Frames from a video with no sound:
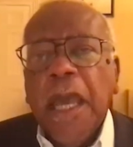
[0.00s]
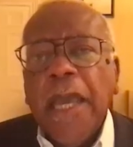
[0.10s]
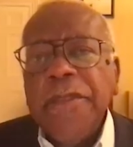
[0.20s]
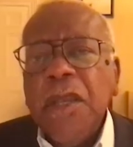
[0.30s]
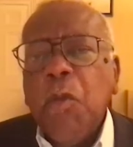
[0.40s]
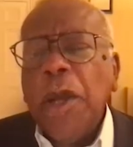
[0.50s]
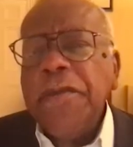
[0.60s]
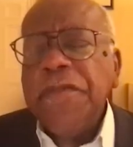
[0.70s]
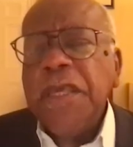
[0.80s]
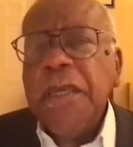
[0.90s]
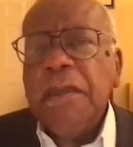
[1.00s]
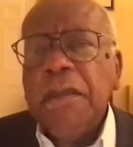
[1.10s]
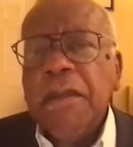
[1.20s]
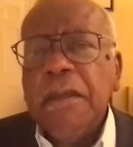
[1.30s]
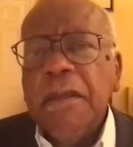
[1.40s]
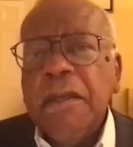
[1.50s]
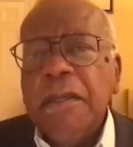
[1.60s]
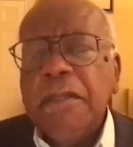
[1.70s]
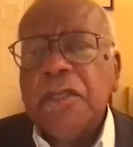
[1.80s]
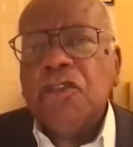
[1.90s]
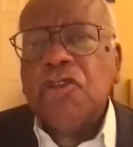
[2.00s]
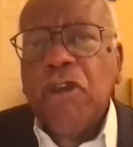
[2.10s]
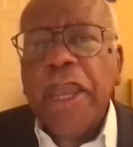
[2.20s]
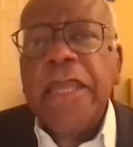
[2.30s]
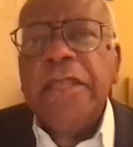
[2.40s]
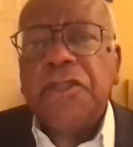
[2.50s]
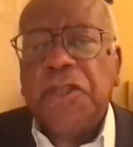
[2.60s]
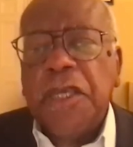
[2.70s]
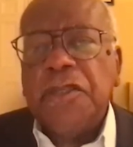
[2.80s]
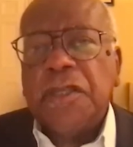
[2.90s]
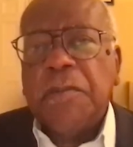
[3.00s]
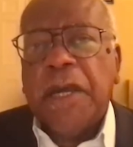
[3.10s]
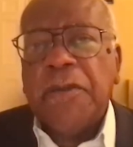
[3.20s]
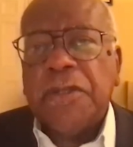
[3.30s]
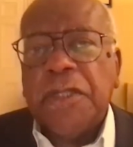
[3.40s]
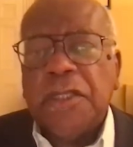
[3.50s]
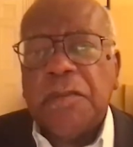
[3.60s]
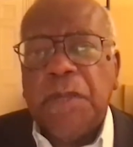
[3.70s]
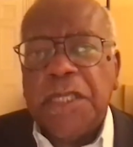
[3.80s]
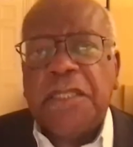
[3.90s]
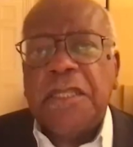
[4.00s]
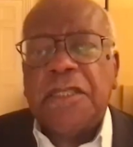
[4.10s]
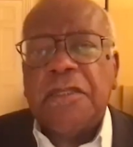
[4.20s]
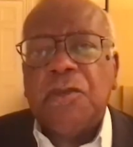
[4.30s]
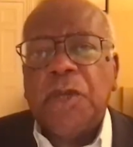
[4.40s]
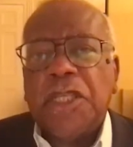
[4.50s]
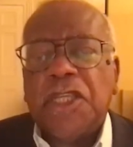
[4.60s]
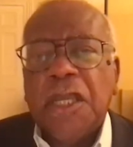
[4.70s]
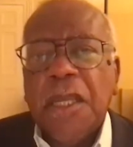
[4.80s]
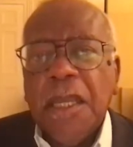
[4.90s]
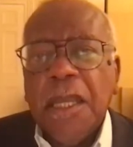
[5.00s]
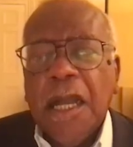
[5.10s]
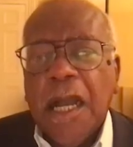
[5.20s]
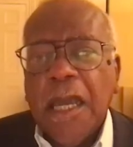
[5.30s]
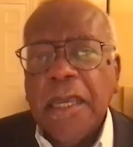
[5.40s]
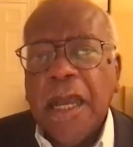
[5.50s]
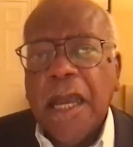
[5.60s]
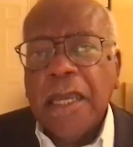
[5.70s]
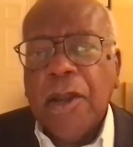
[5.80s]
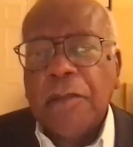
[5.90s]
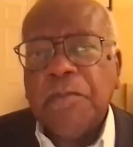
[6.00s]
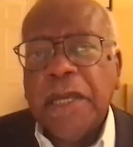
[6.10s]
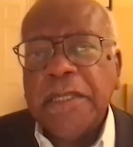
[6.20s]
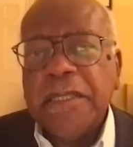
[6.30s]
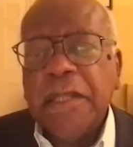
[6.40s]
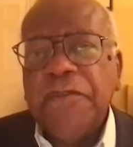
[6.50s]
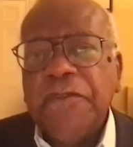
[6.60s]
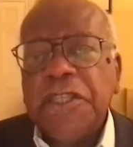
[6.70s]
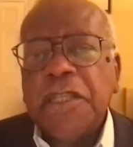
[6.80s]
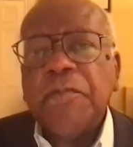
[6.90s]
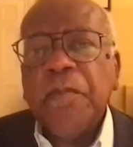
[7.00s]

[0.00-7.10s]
I think one of the strange things about this business into which I got myself is that